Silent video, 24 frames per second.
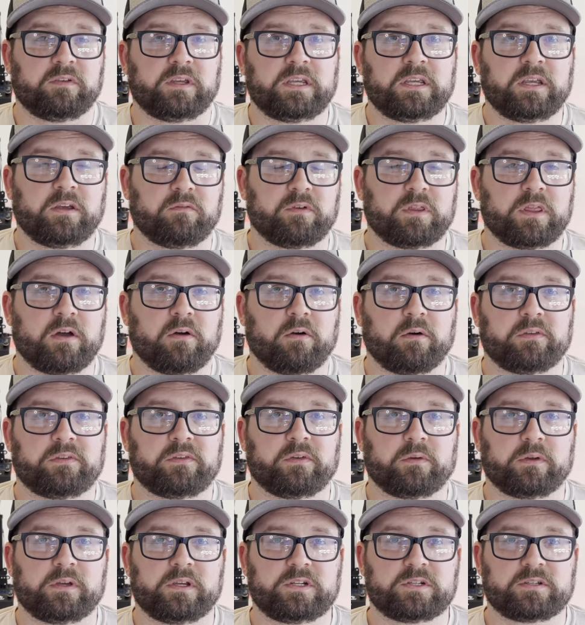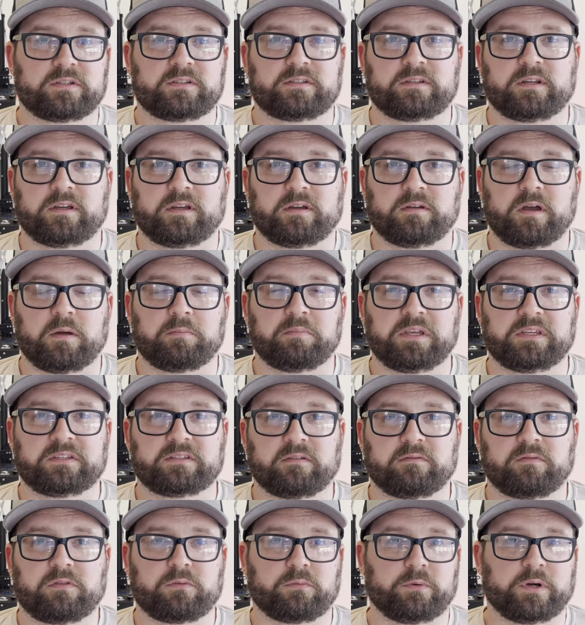even though it's only just a piece
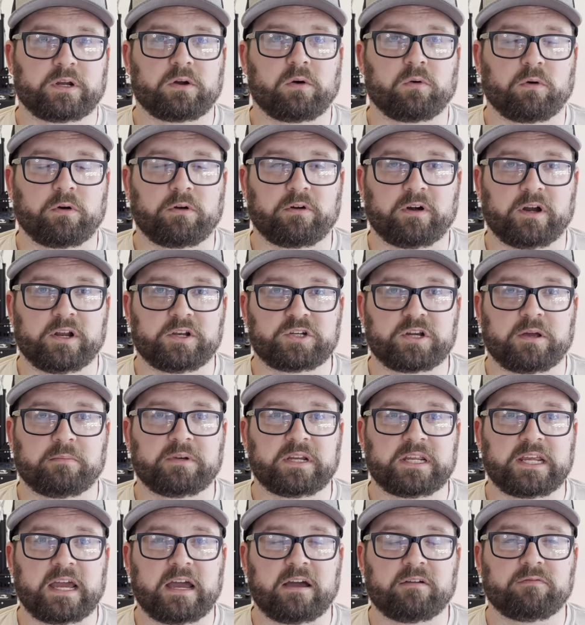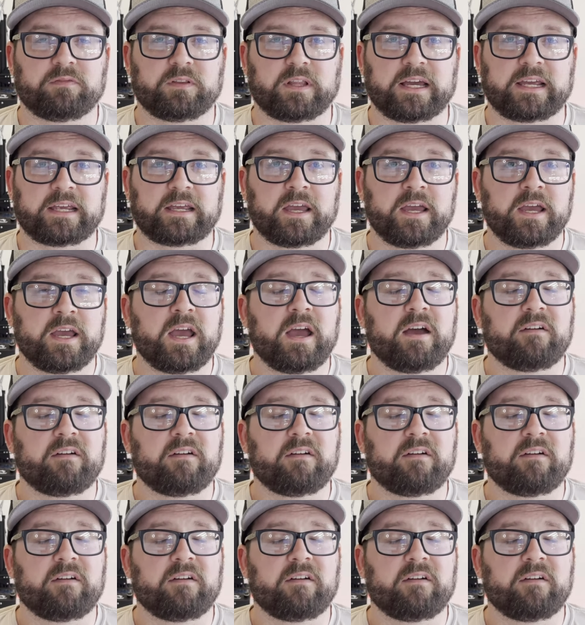of 3/4 inch MDF, like,